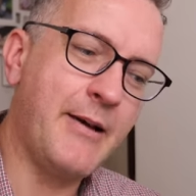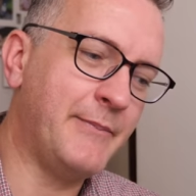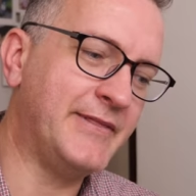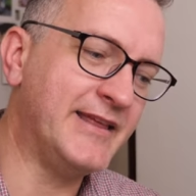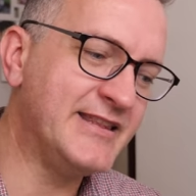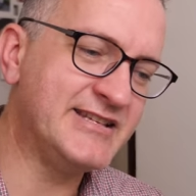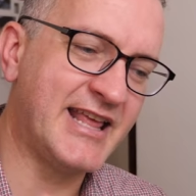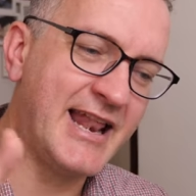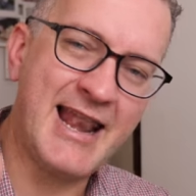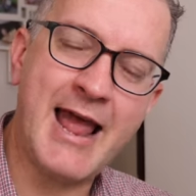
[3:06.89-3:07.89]
But then there's
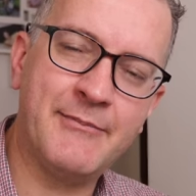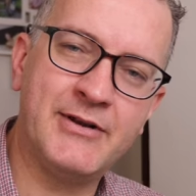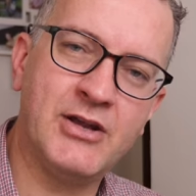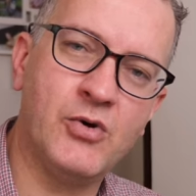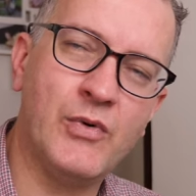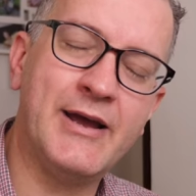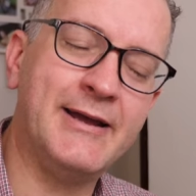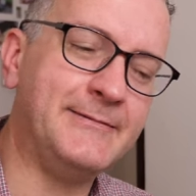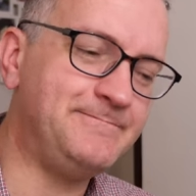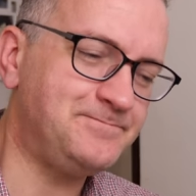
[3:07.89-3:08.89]
that Lambda
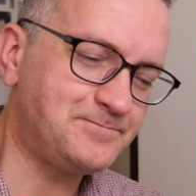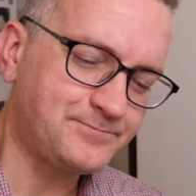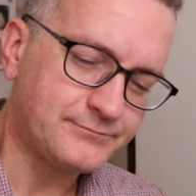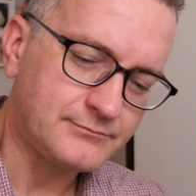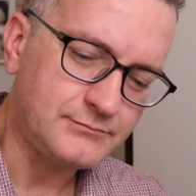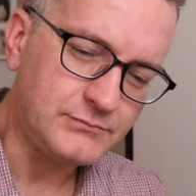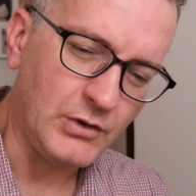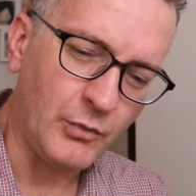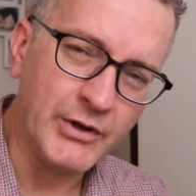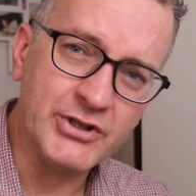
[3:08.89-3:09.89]
where
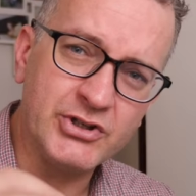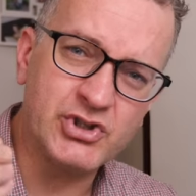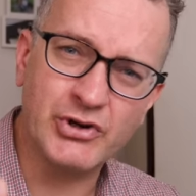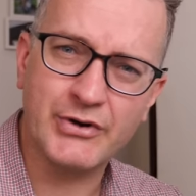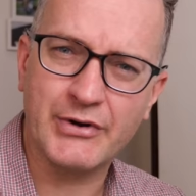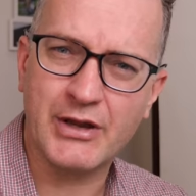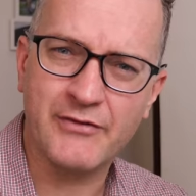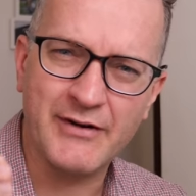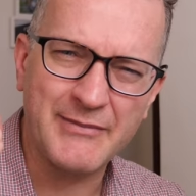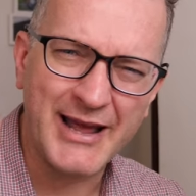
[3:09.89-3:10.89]
you're
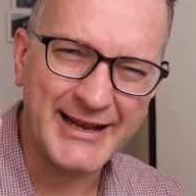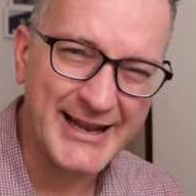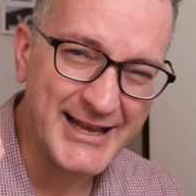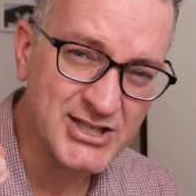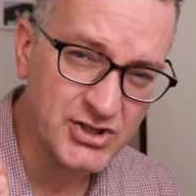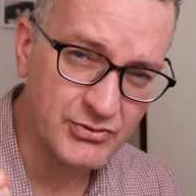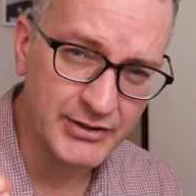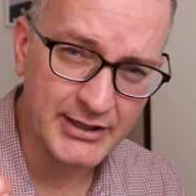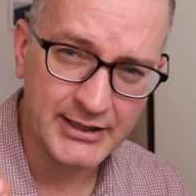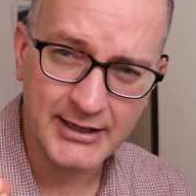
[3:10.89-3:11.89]
triggering from like an
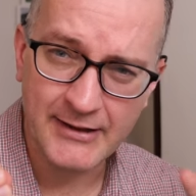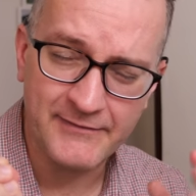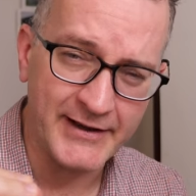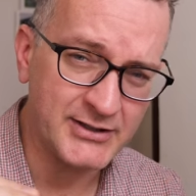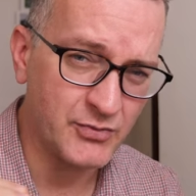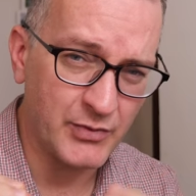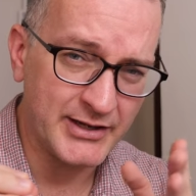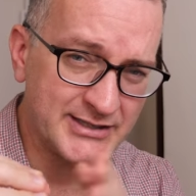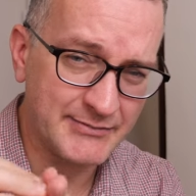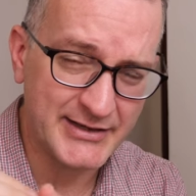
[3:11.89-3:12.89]
S3 event
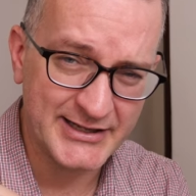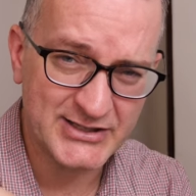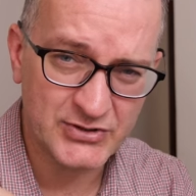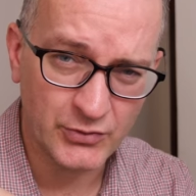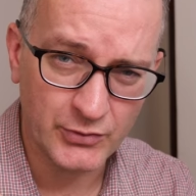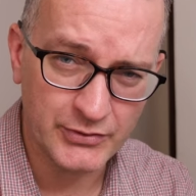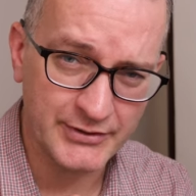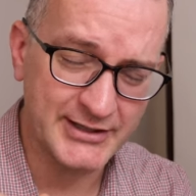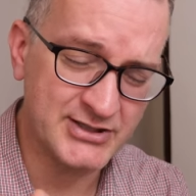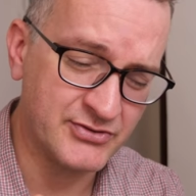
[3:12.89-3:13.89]
where something gets stored
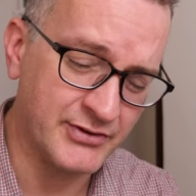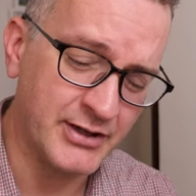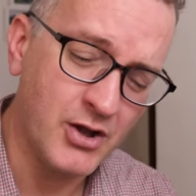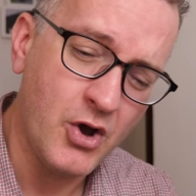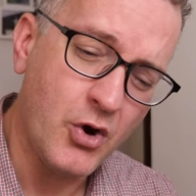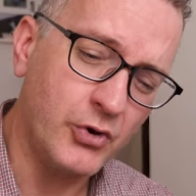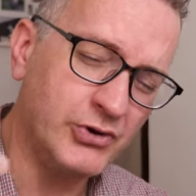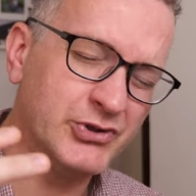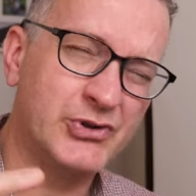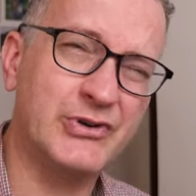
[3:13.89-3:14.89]
on S3, or
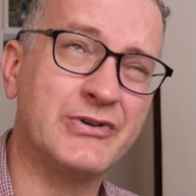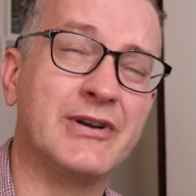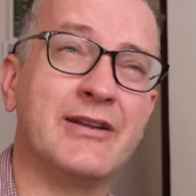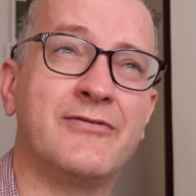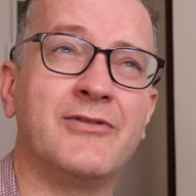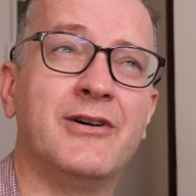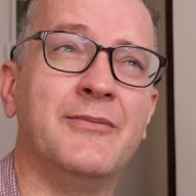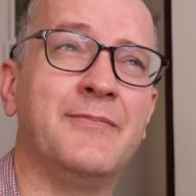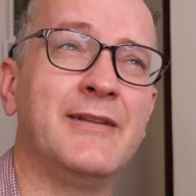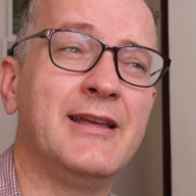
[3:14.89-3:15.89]
you're triggering
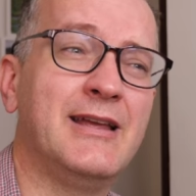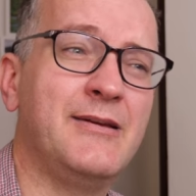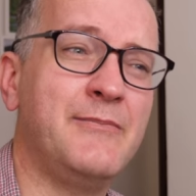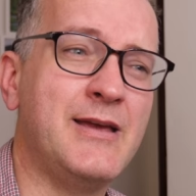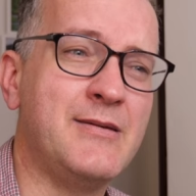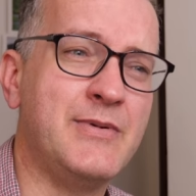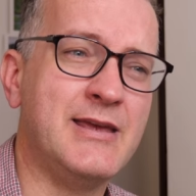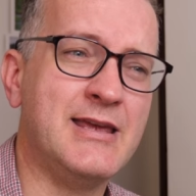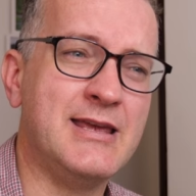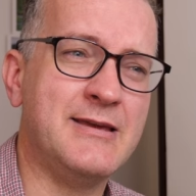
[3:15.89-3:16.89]
from
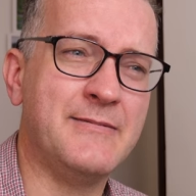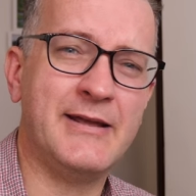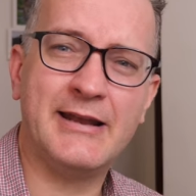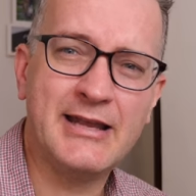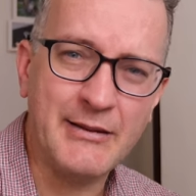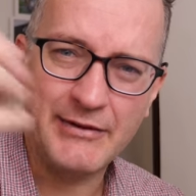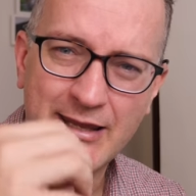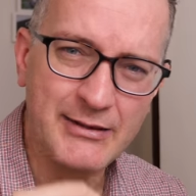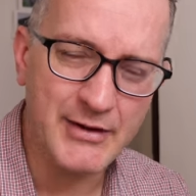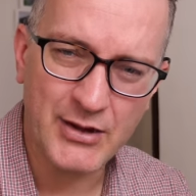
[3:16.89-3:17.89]
maybe an incoming
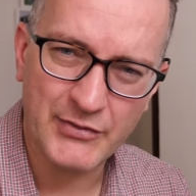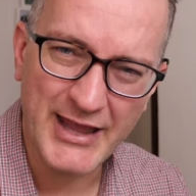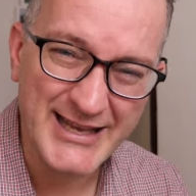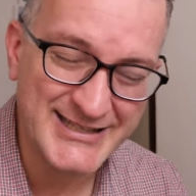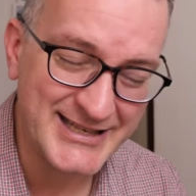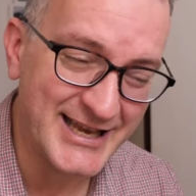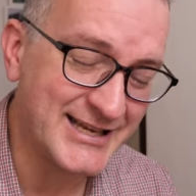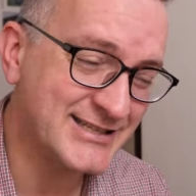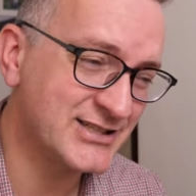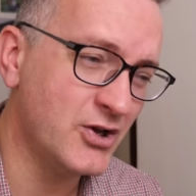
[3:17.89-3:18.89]
email with
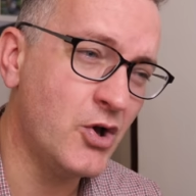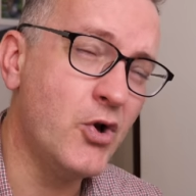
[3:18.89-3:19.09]
SES,